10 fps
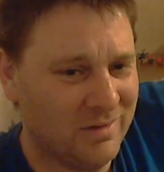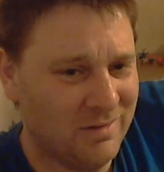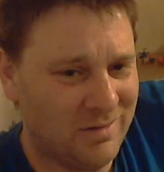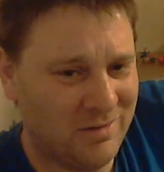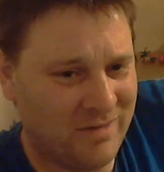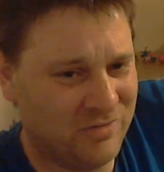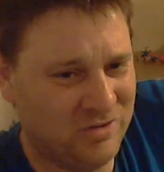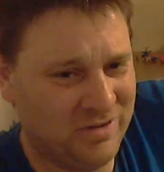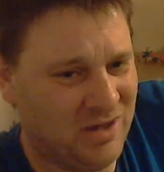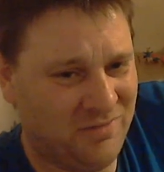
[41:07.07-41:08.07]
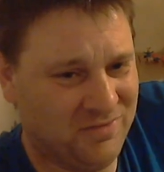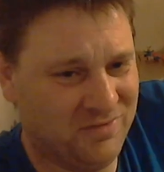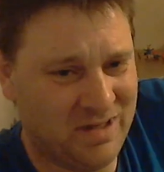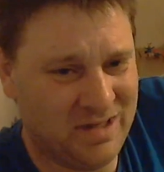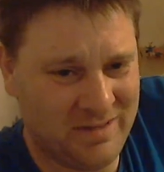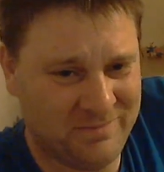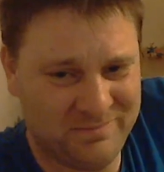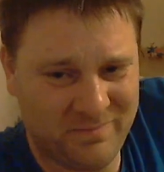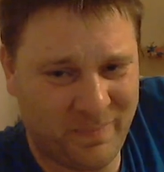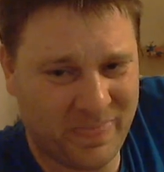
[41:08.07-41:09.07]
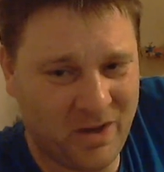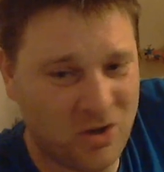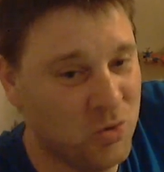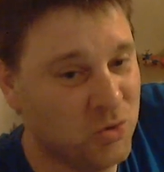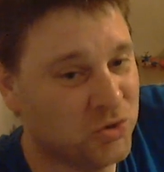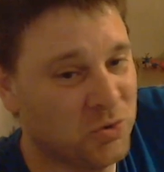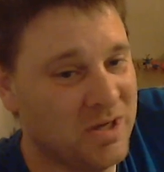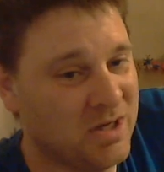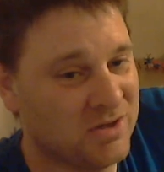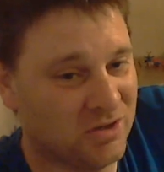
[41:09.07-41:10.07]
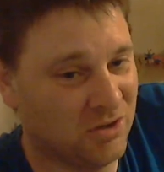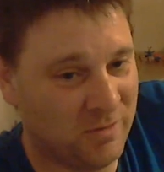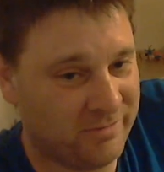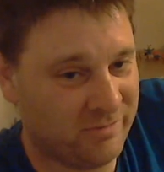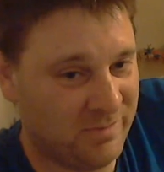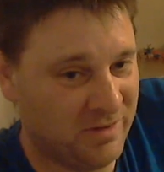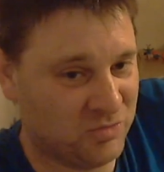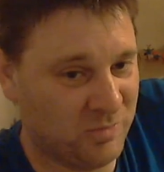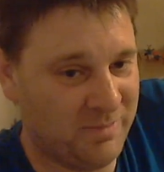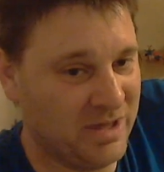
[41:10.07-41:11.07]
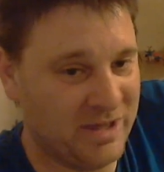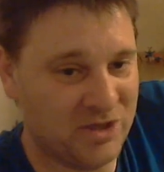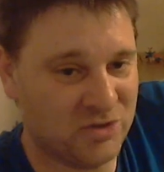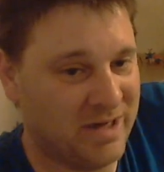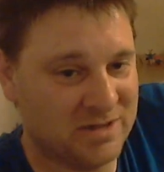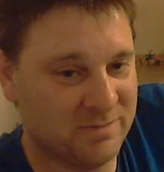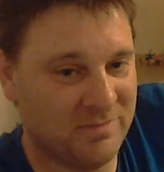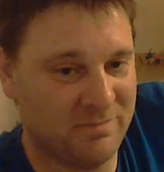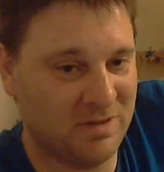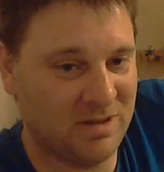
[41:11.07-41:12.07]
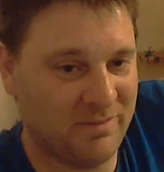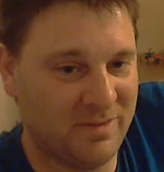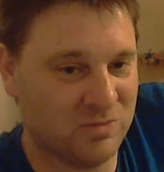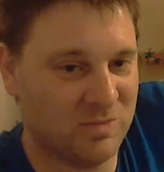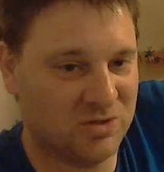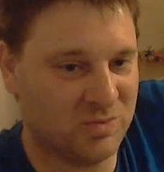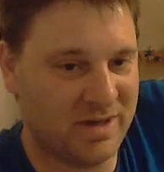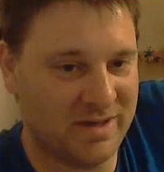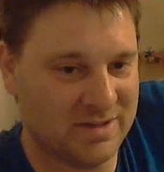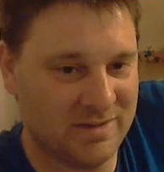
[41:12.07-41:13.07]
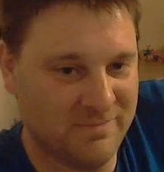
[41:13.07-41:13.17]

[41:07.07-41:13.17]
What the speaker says: I don't have a drink that often now. I used to years ago when I was in my early 20s and my 20s.